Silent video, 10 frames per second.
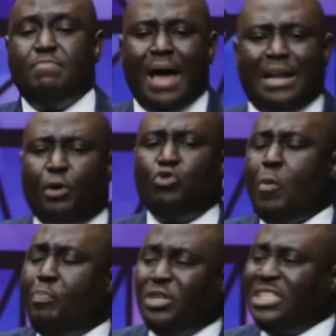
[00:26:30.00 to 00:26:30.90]
mean bad, but
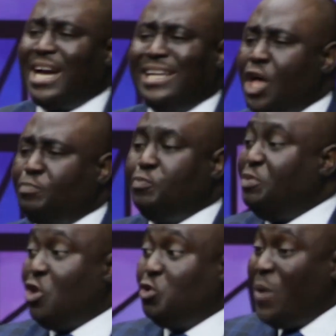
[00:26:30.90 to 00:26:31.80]
nobody can help you
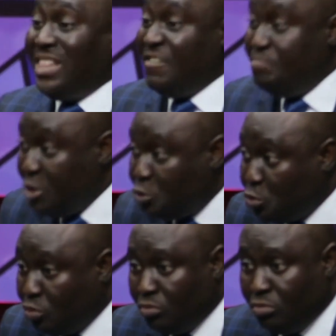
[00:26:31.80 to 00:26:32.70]
beyond where they've been to.